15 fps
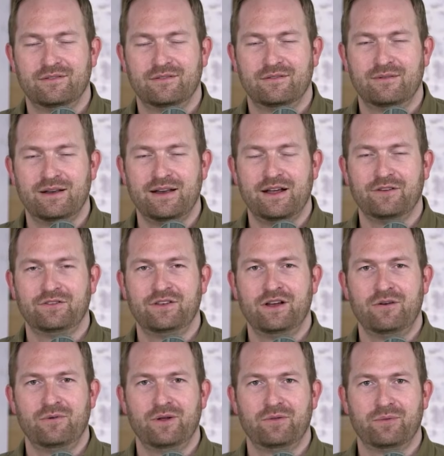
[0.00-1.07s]
Rittenhouse
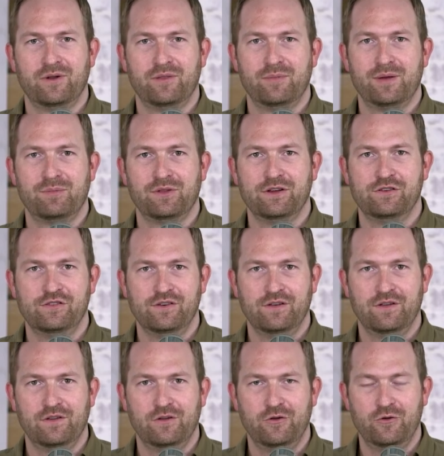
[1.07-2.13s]
dealt with, one of the people
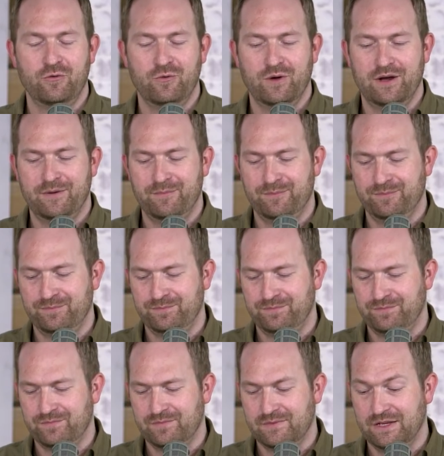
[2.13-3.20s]
who
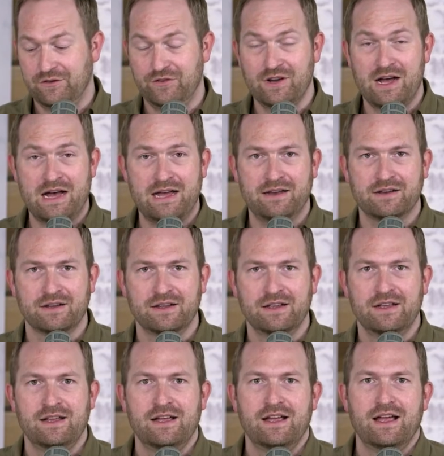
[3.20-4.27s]
he shot.
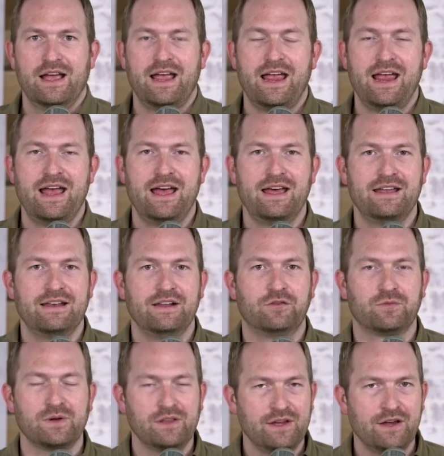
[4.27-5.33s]
And it's
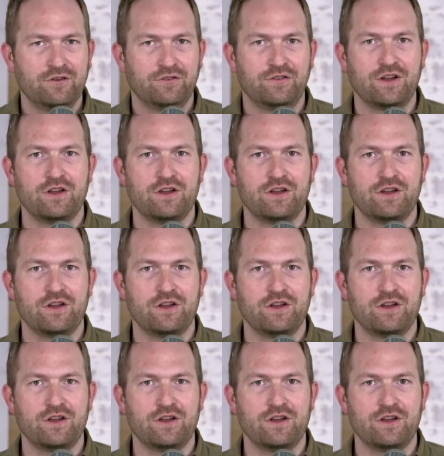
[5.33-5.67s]
really interesting.